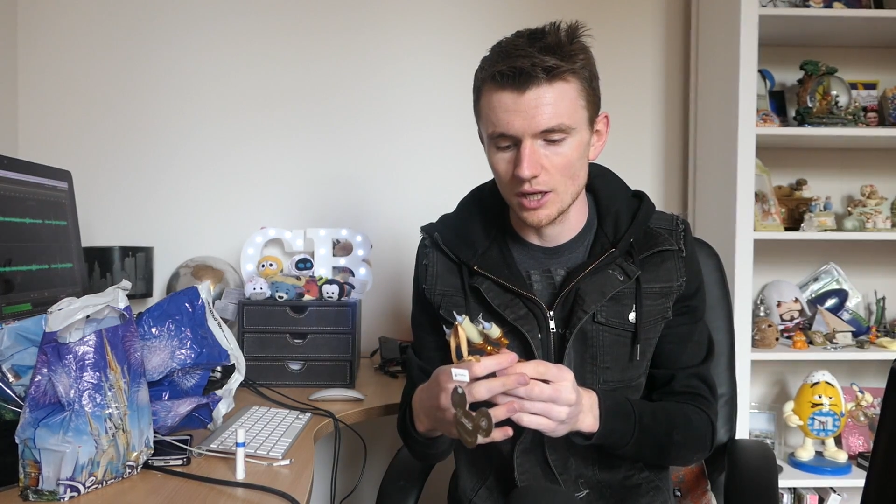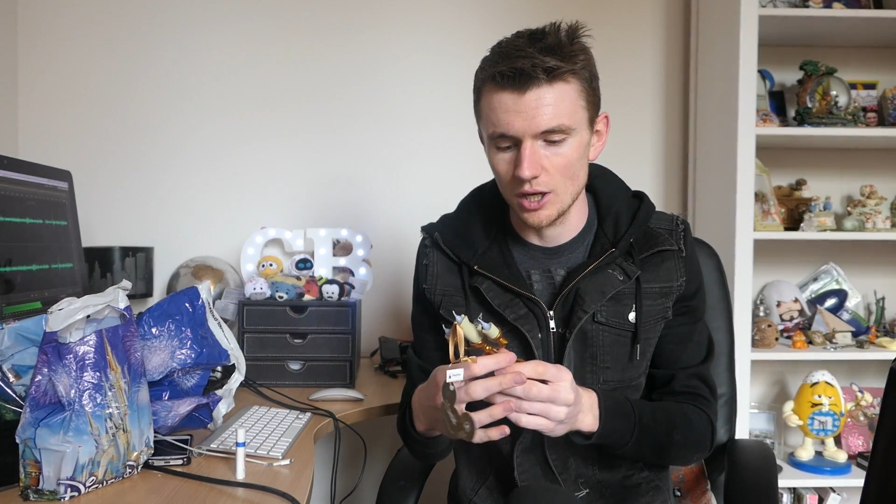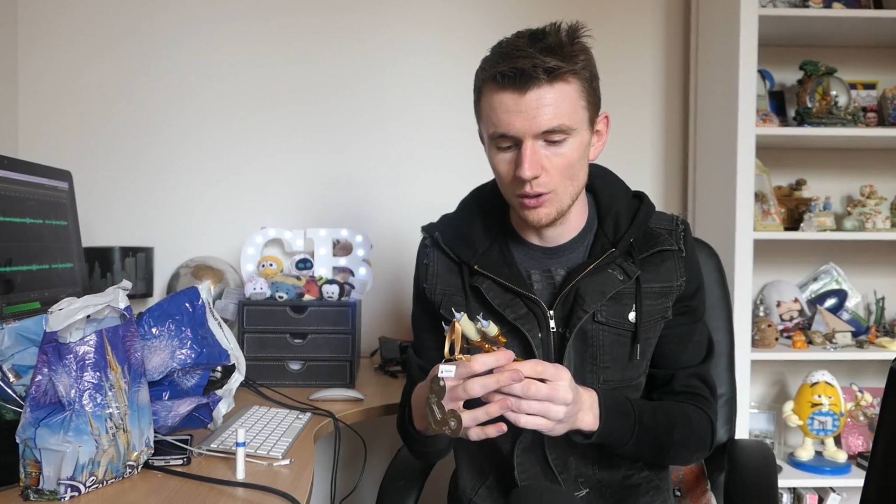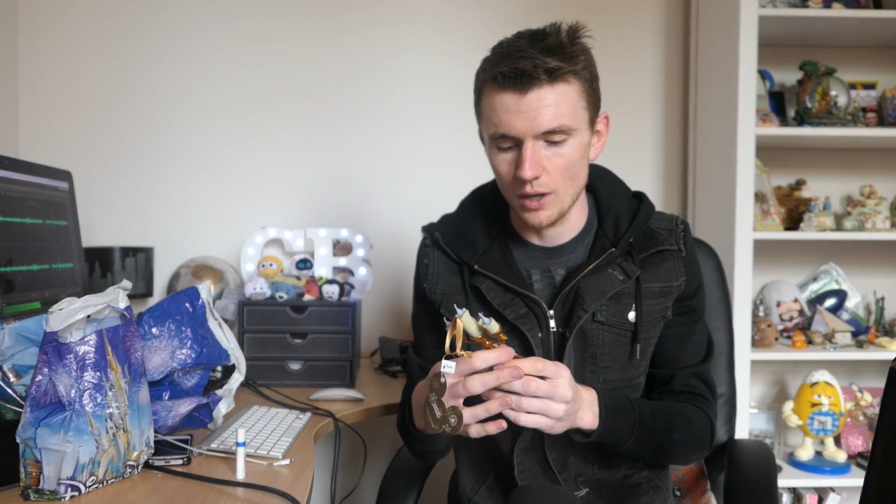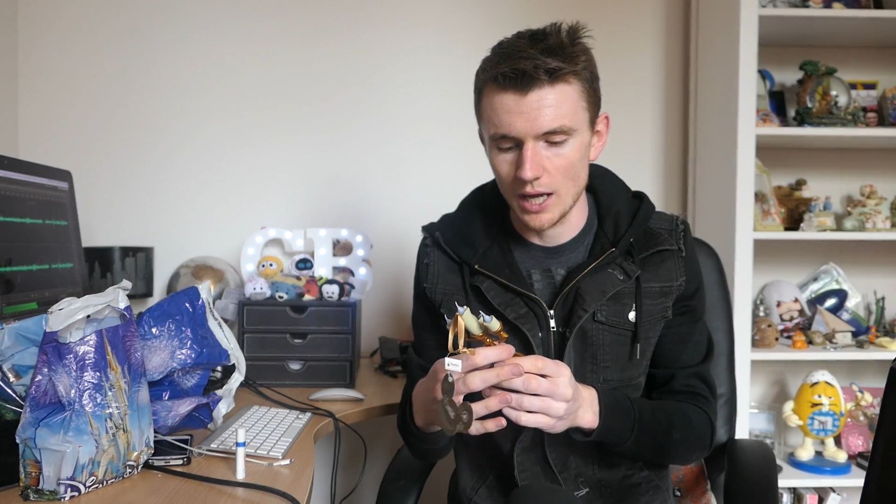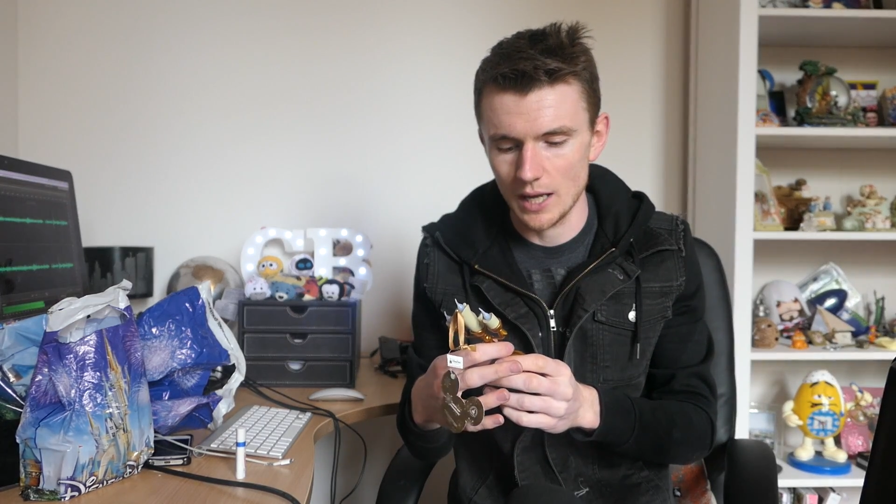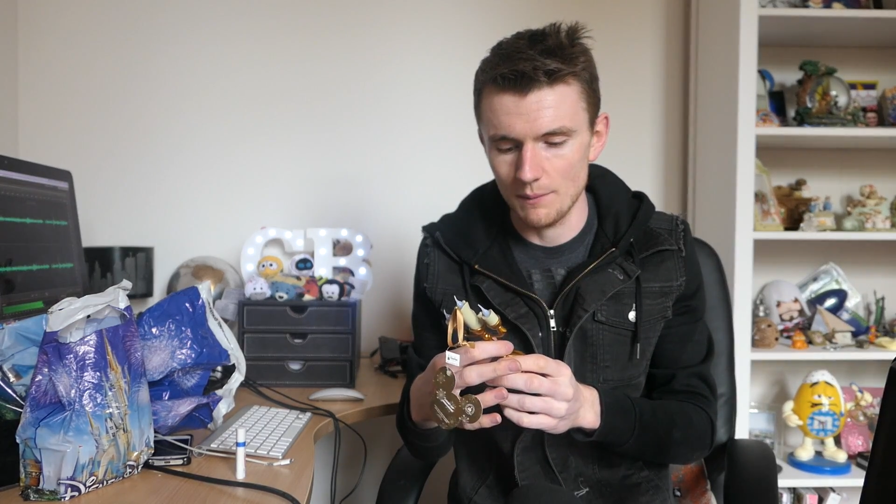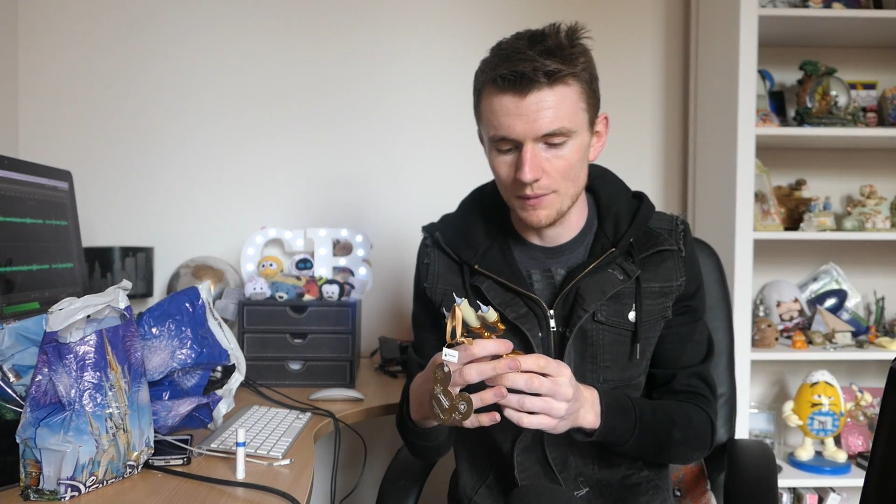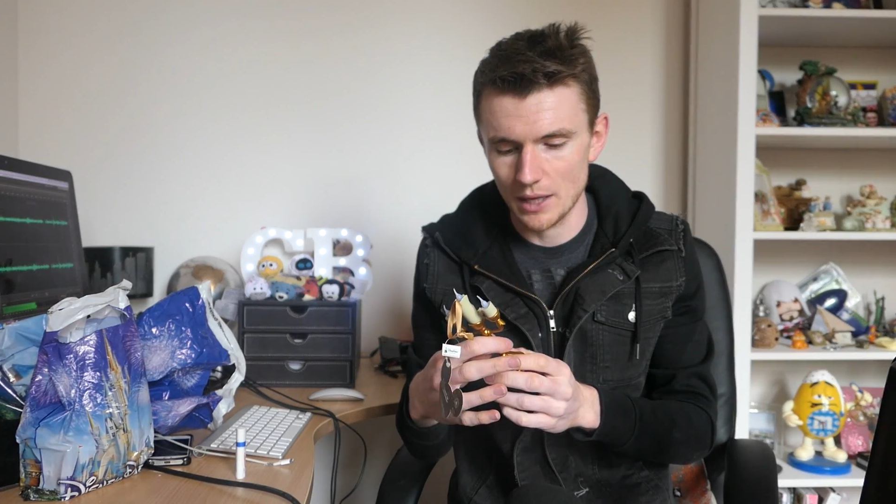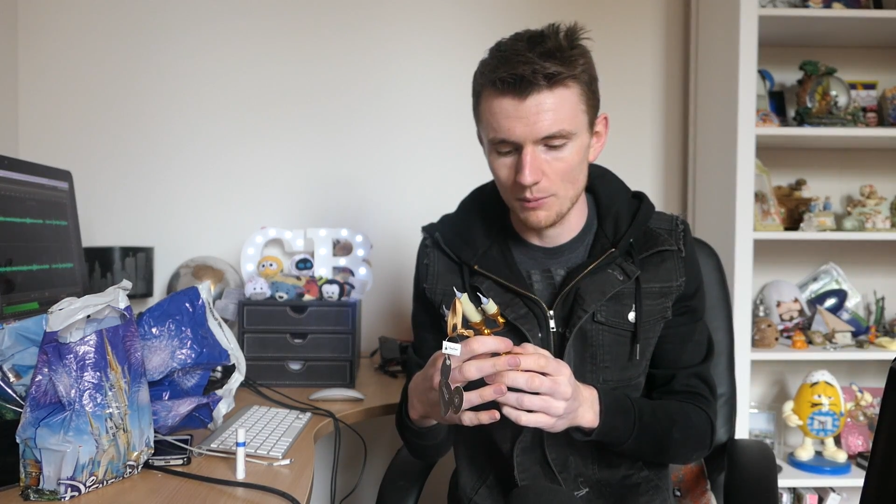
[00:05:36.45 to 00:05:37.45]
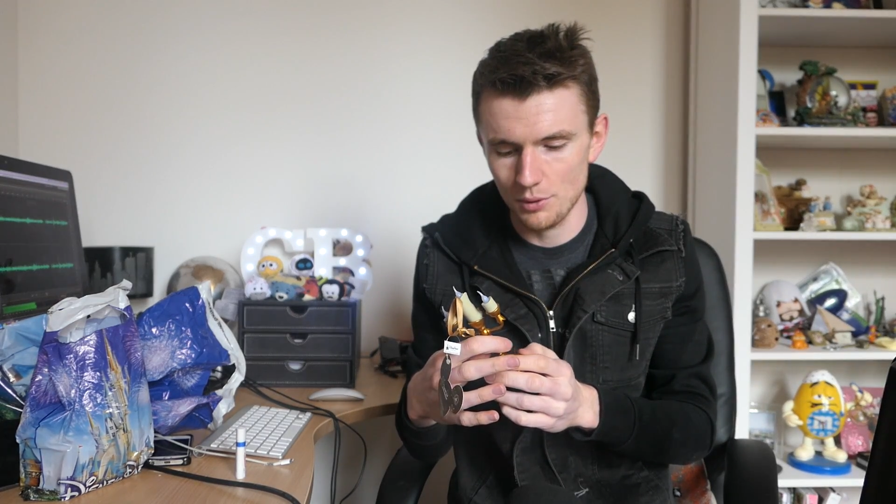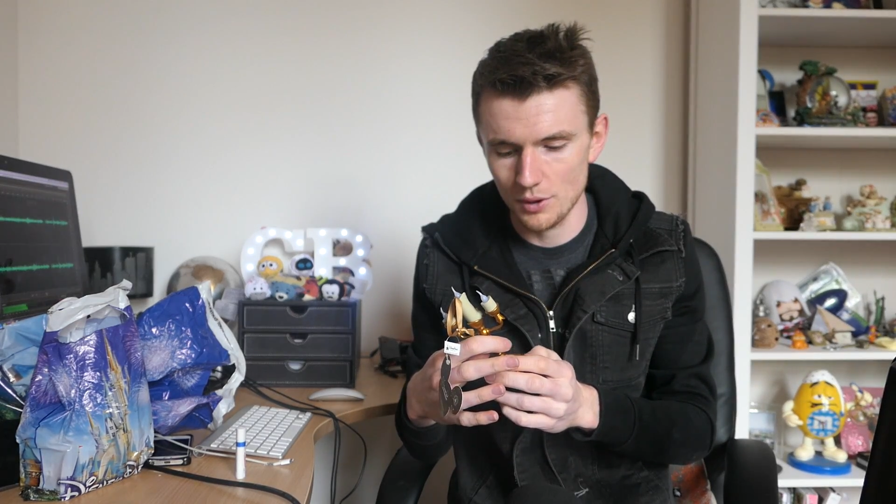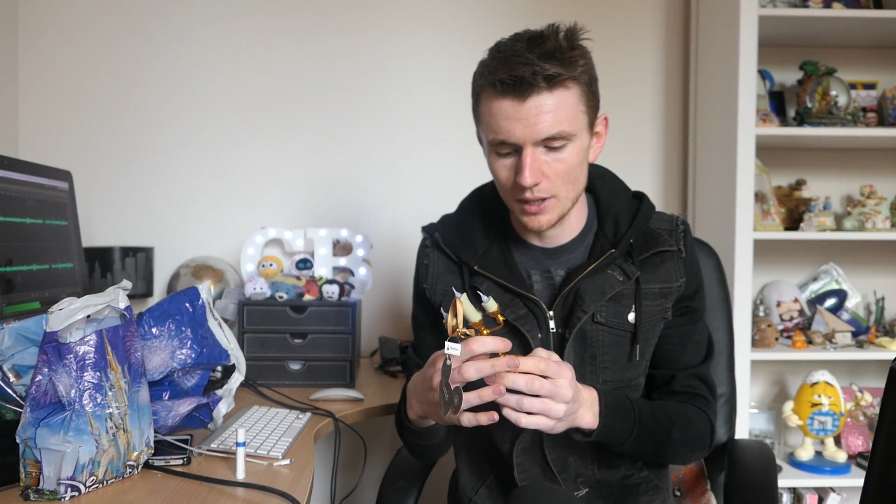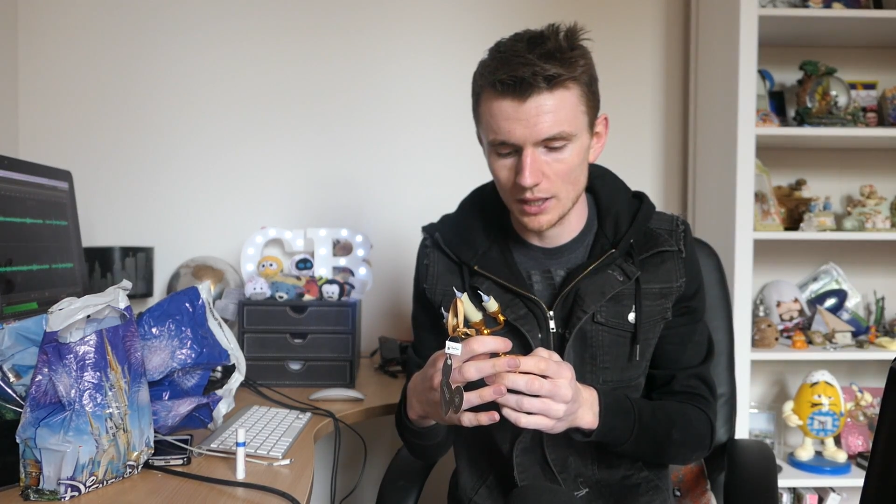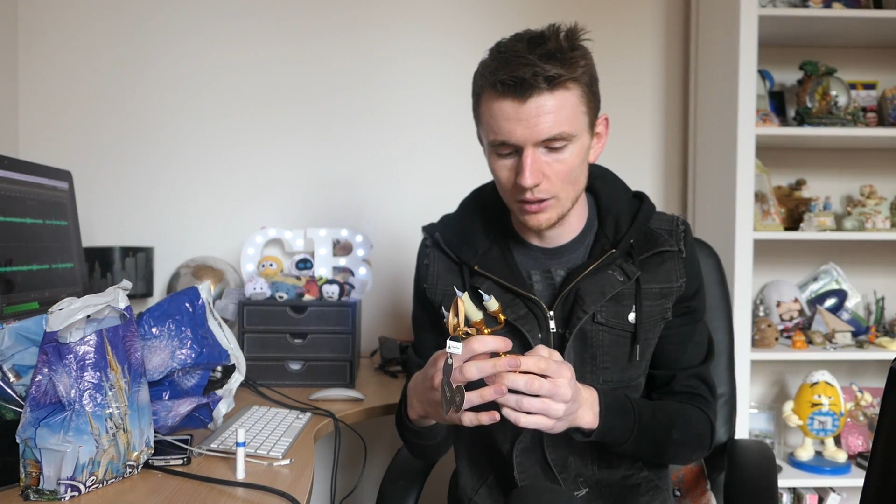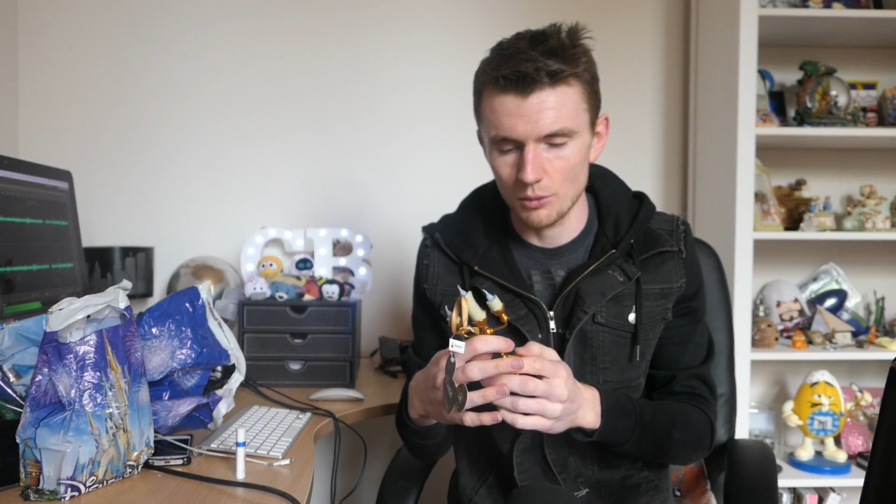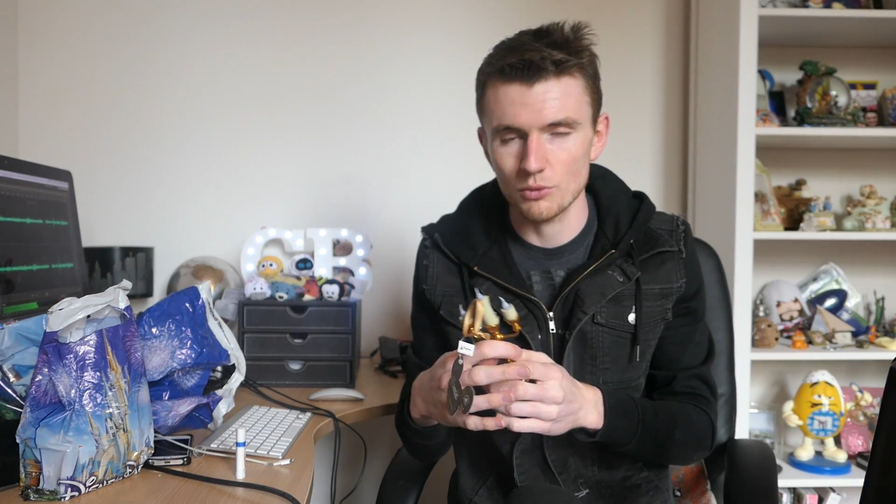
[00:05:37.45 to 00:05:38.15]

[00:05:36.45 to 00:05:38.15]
So they were putting